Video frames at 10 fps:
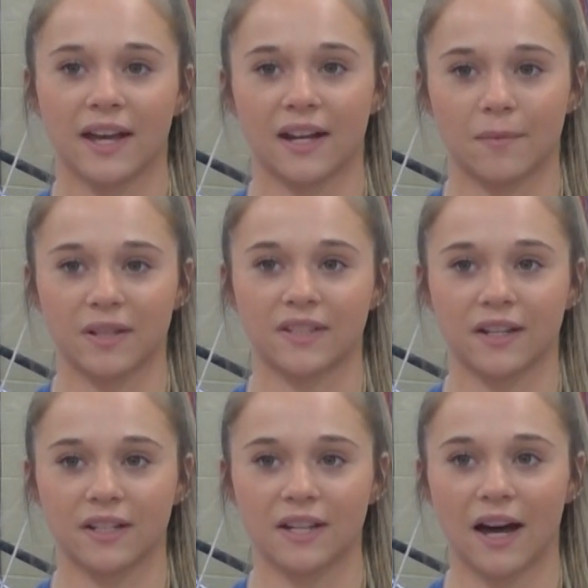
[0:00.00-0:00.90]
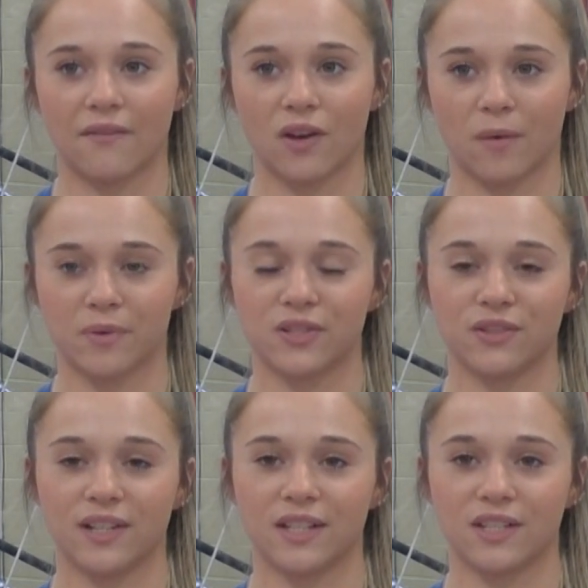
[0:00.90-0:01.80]
and I'm excited to have the
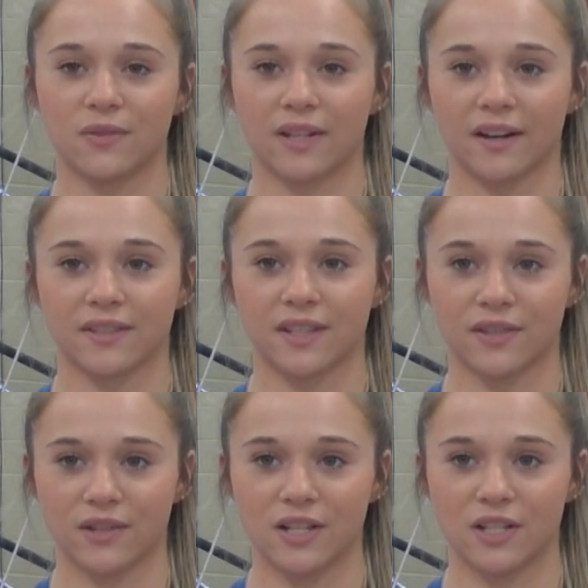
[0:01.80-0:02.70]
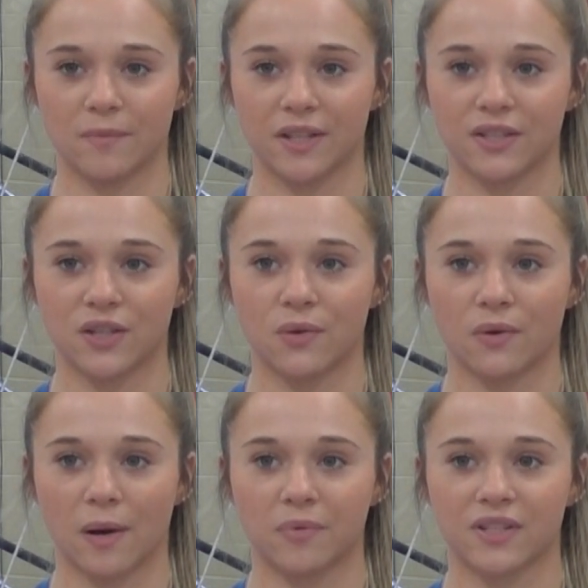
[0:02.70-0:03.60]
opportunity to announce the three gymnasts who
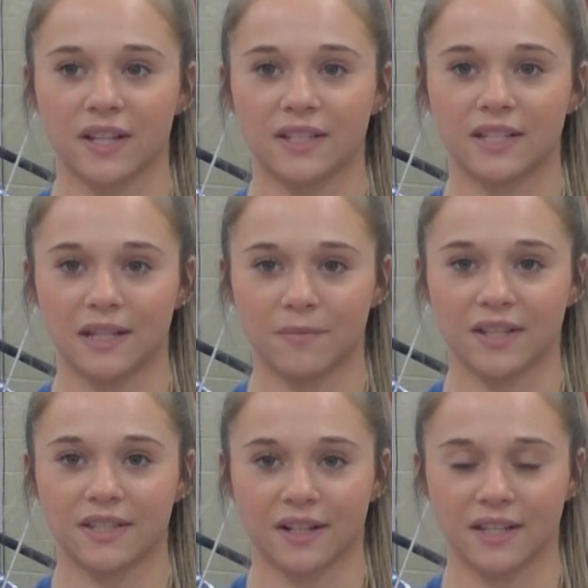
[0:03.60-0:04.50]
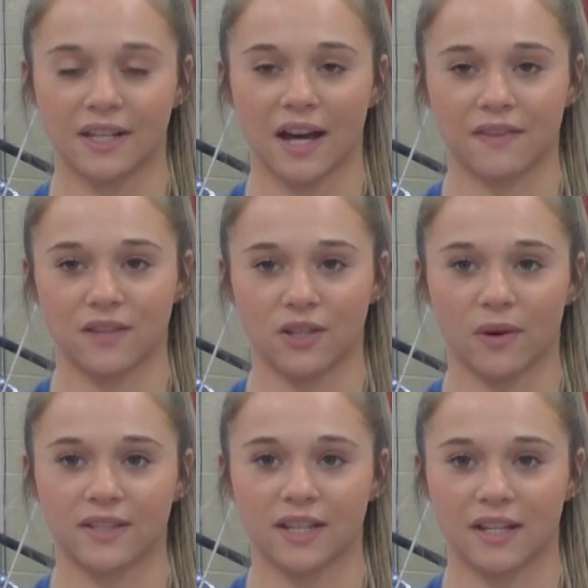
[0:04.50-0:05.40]
will represent Team Kentucky at the
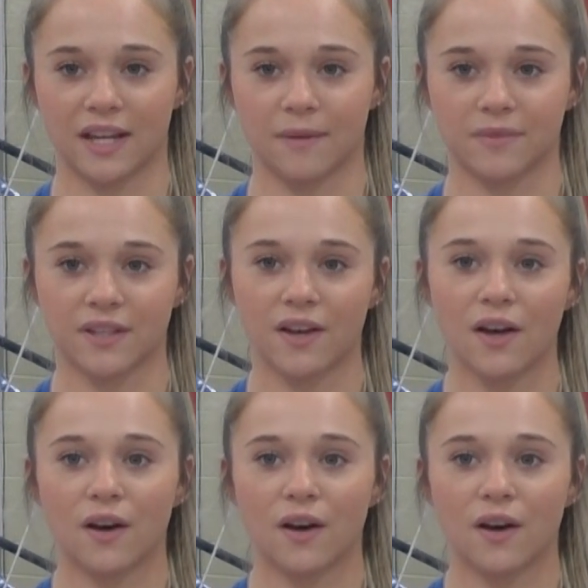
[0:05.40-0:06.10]
USA Games.